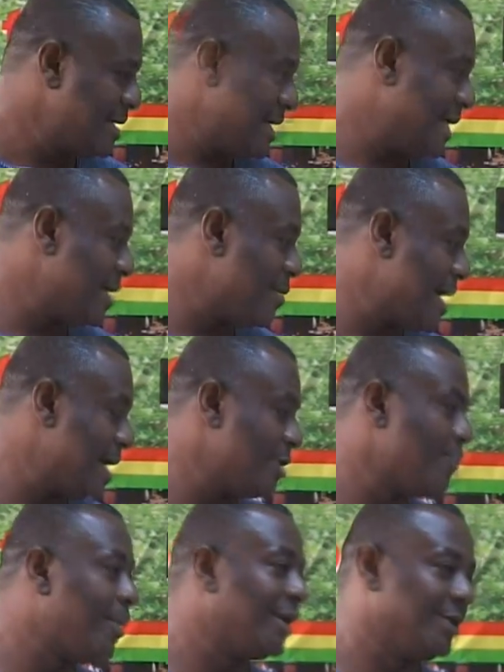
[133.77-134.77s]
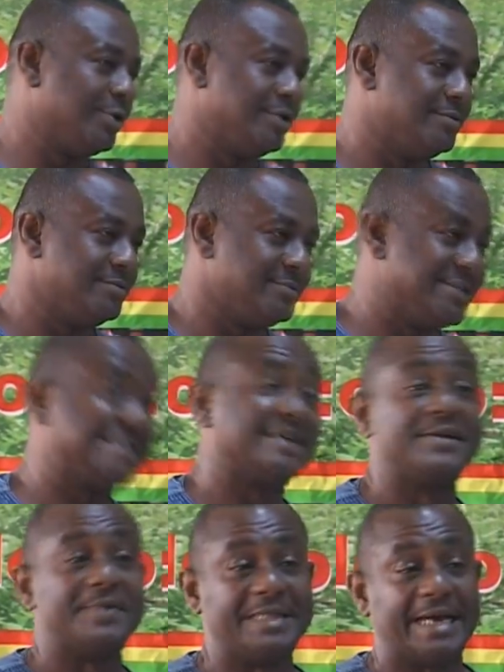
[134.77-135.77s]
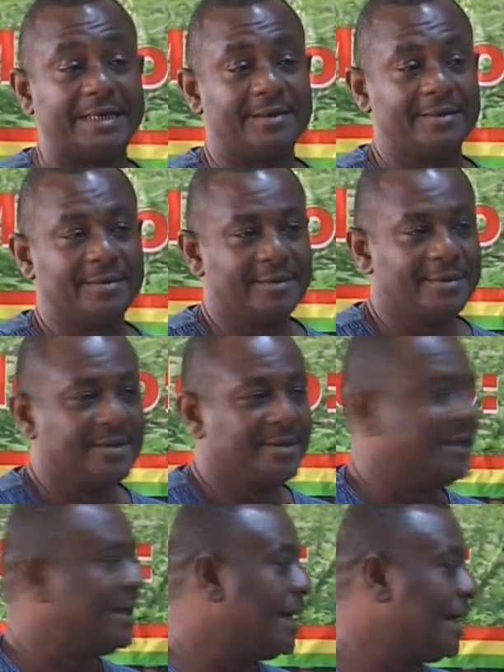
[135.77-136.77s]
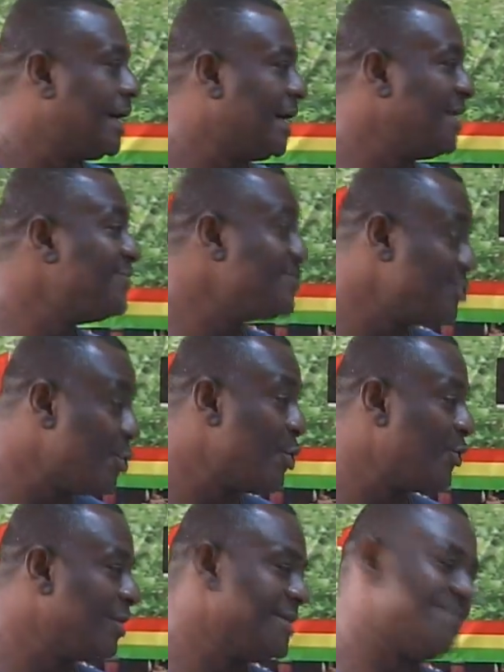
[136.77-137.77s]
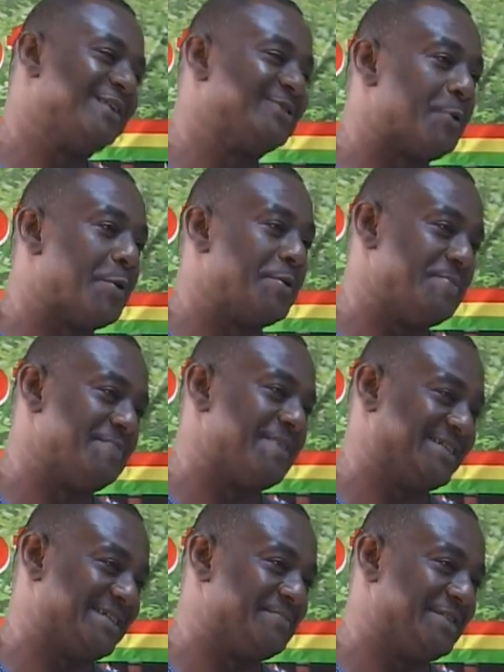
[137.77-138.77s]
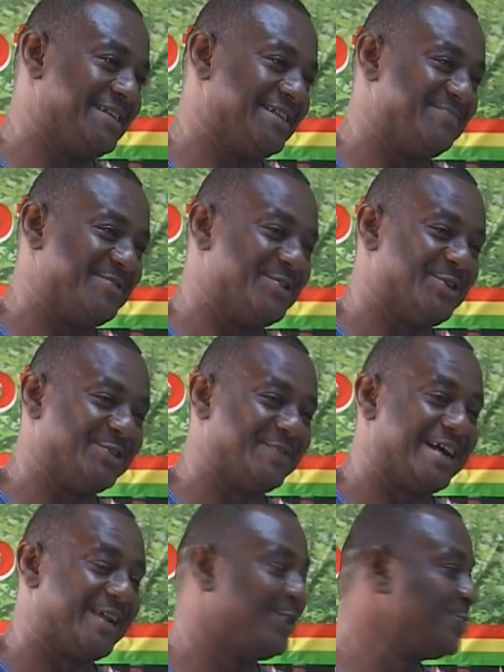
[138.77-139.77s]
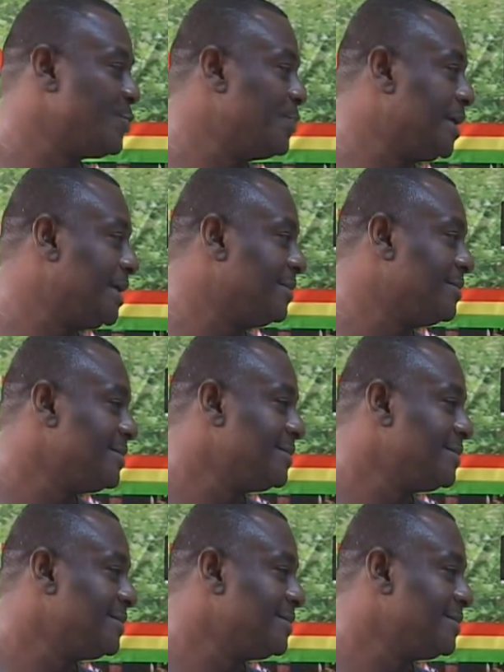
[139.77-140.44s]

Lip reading: In a way, nobody would disagree with that, even though it depends on what we mean by stability, because we can also mean